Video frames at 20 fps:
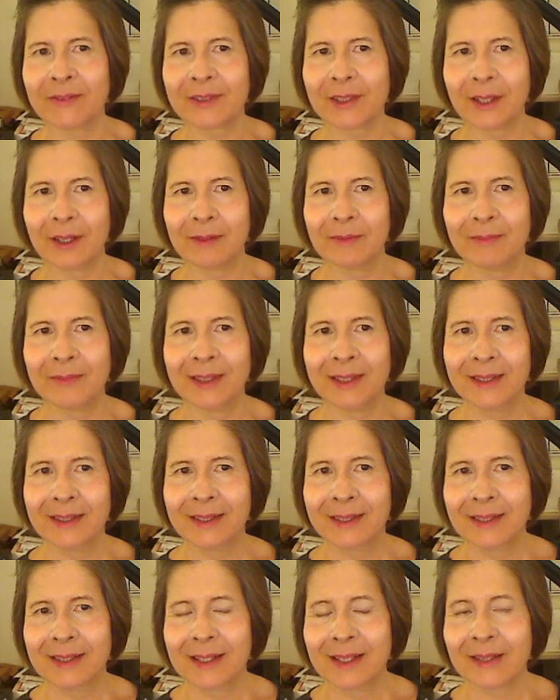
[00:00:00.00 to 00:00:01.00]
So
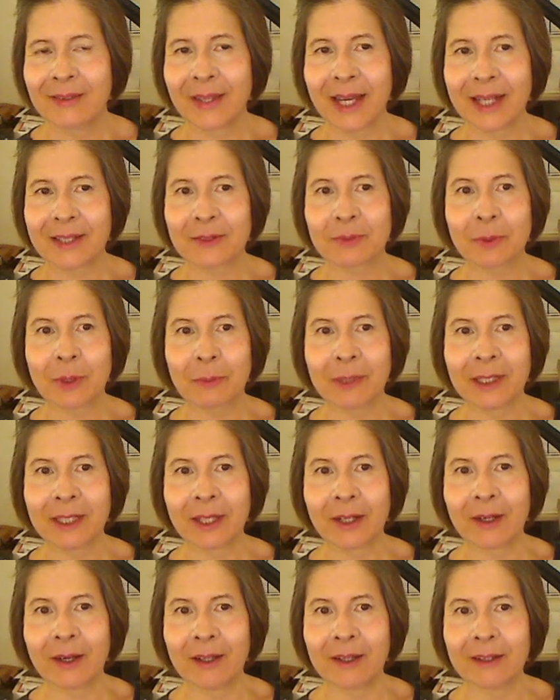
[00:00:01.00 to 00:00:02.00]
that's where we
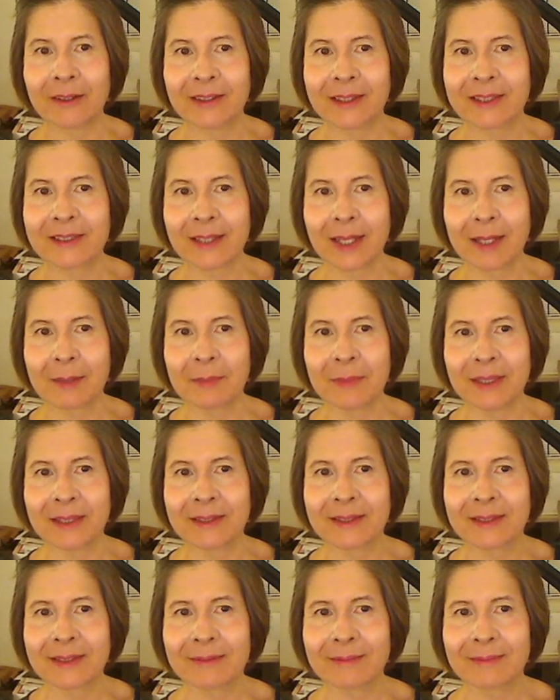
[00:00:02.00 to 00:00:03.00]
get all our
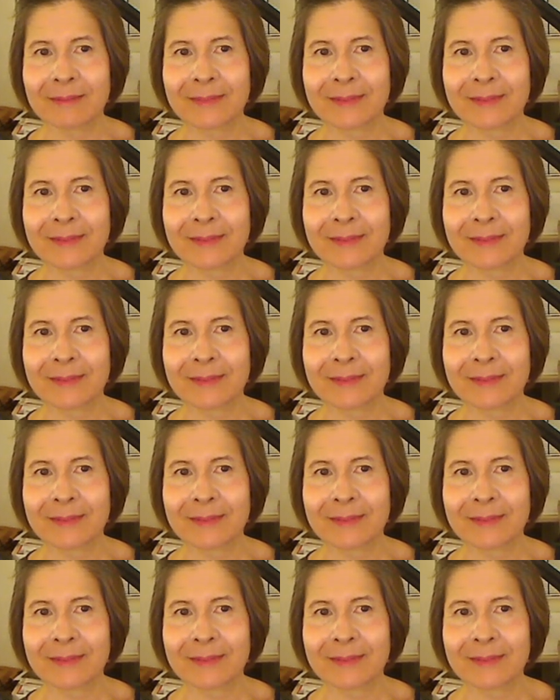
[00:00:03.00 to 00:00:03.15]
excitement.